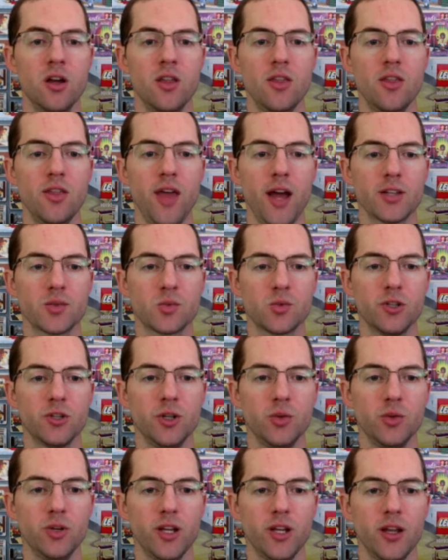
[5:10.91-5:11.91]
That's where you
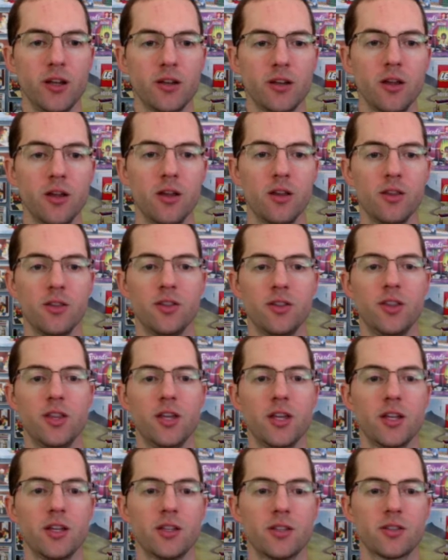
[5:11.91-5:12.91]
would hit
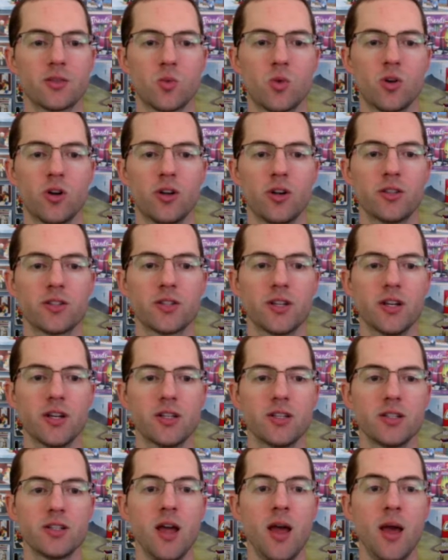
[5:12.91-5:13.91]
this, where it
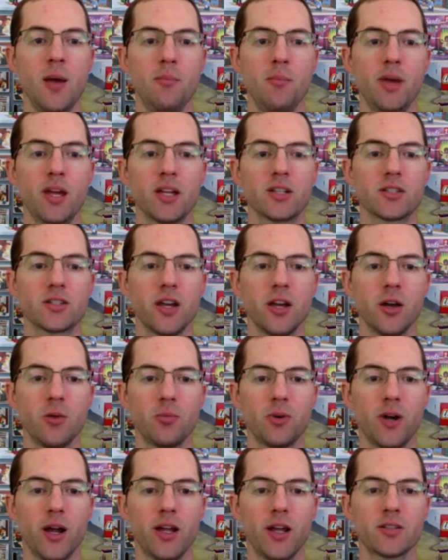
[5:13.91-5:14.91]
says make sale
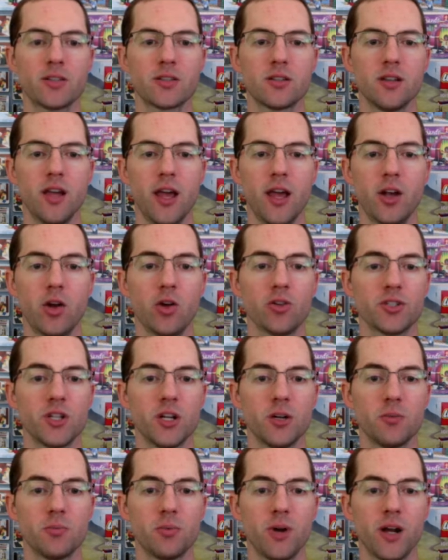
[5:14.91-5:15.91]
price and all
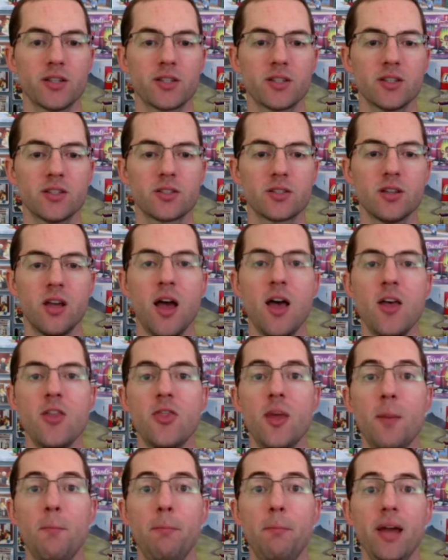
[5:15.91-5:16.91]
tiered prices
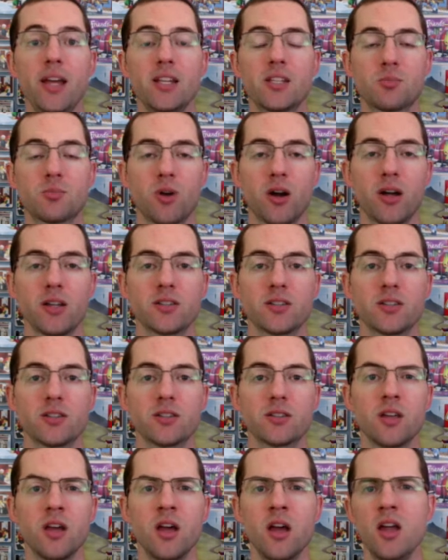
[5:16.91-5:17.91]
the base prices.